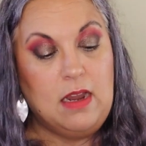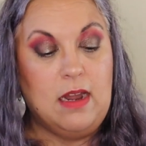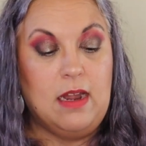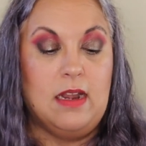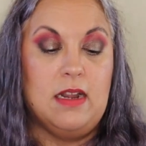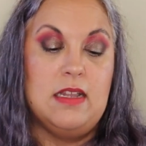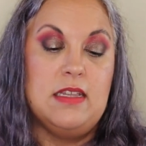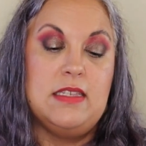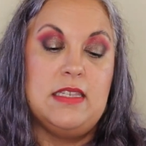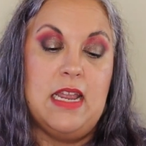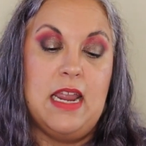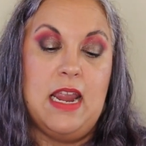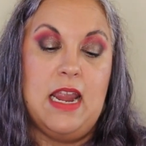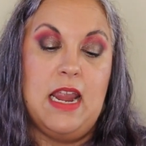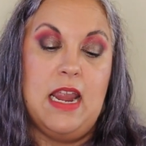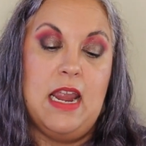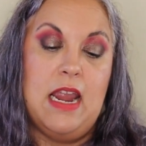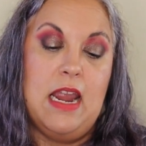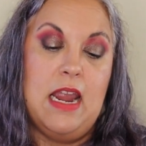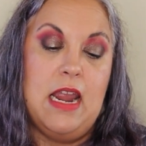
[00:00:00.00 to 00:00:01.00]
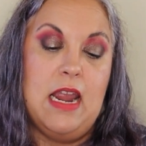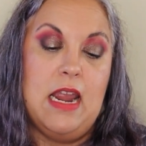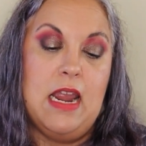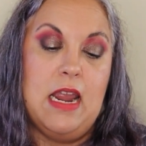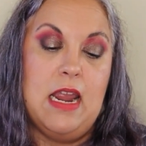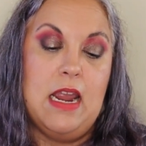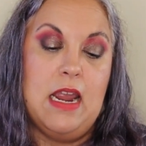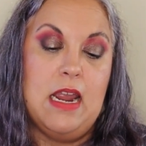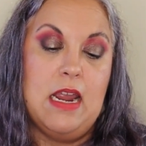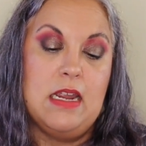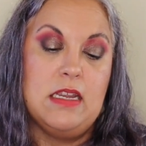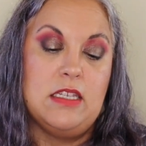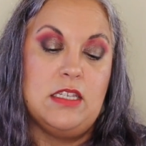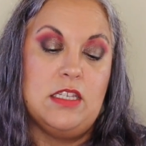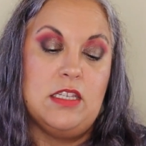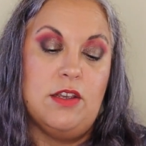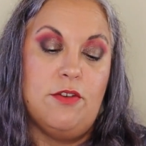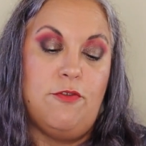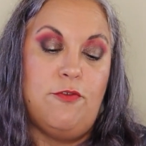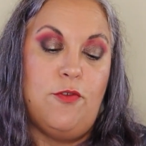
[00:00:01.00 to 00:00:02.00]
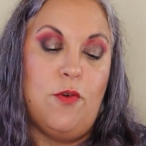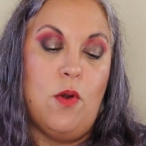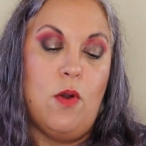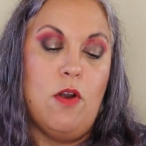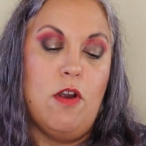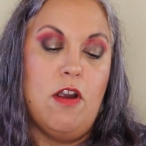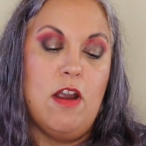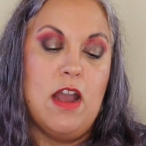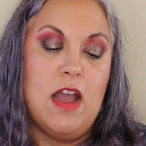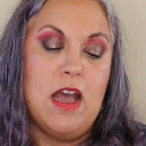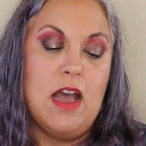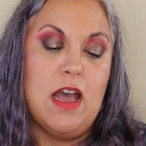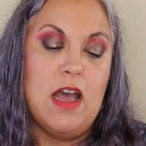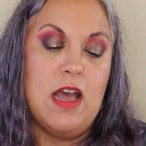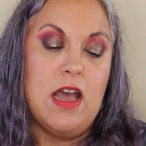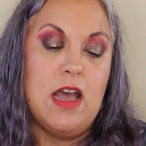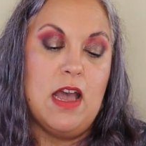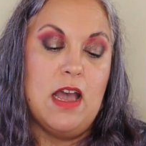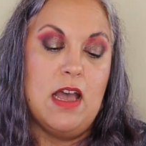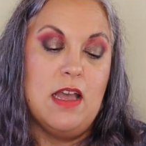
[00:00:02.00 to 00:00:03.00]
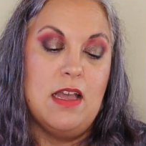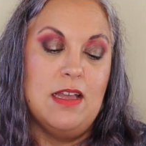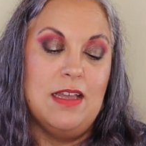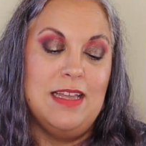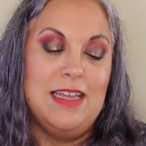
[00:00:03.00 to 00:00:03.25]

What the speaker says: It is a Sephora.